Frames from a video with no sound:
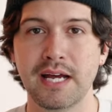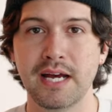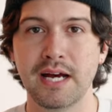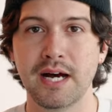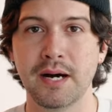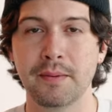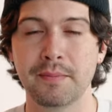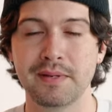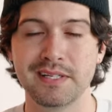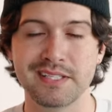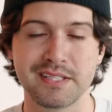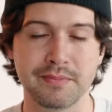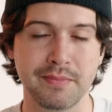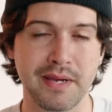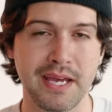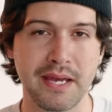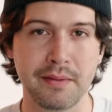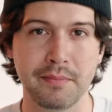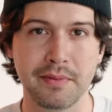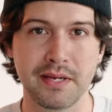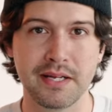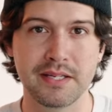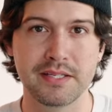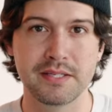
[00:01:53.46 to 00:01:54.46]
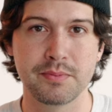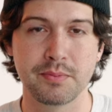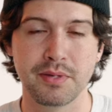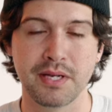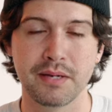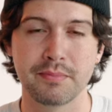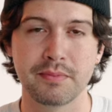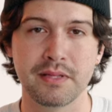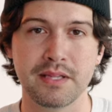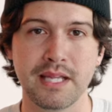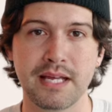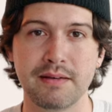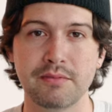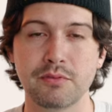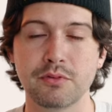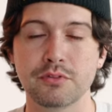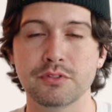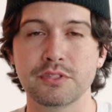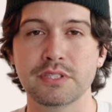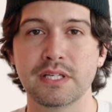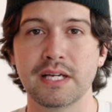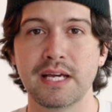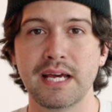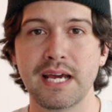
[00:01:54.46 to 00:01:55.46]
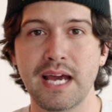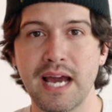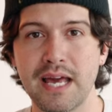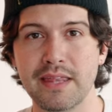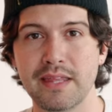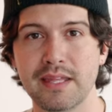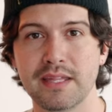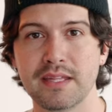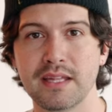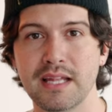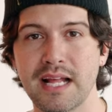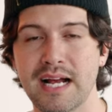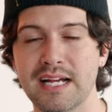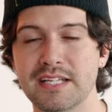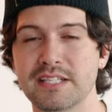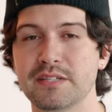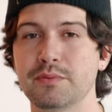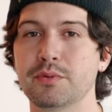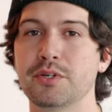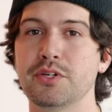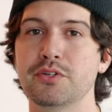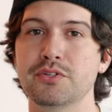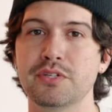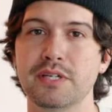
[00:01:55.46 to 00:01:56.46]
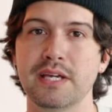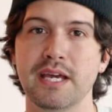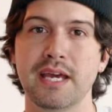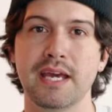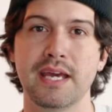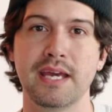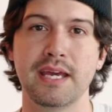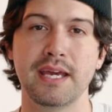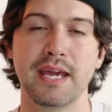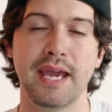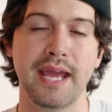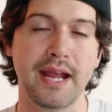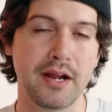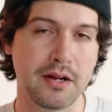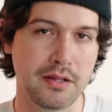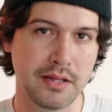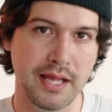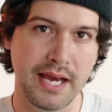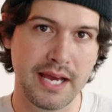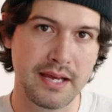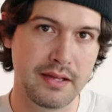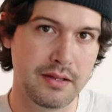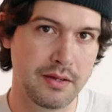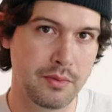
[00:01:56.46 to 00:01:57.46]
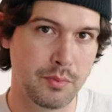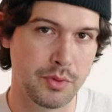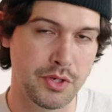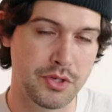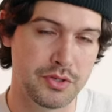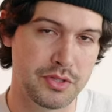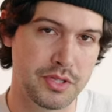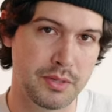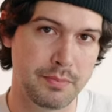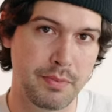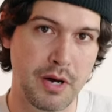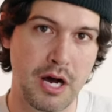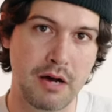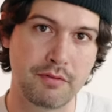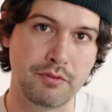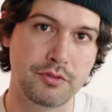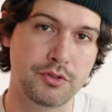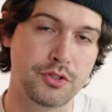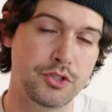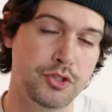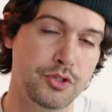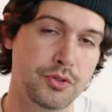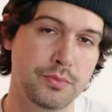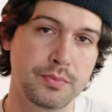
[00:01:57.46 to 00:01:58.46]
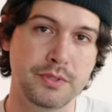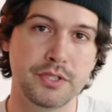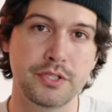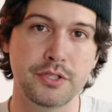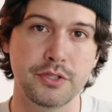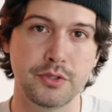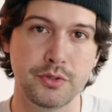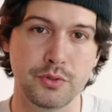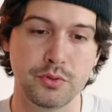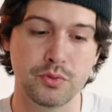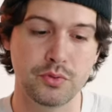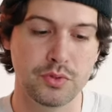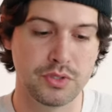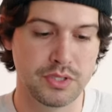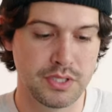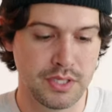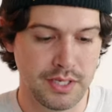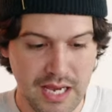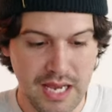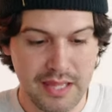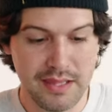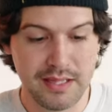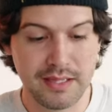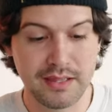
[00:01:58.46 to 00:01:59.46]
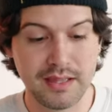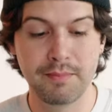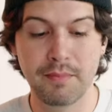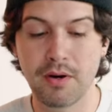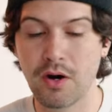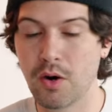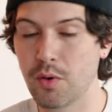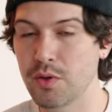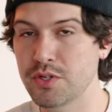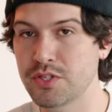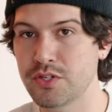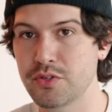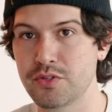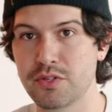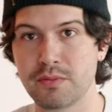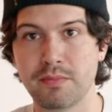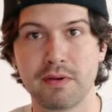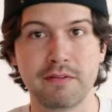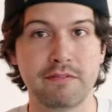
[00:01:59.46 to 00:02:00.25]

and some ambience to bring up the levels. And then lastly, we're using a hair light, and we're using the Pavotube 2s. And then I'm always using my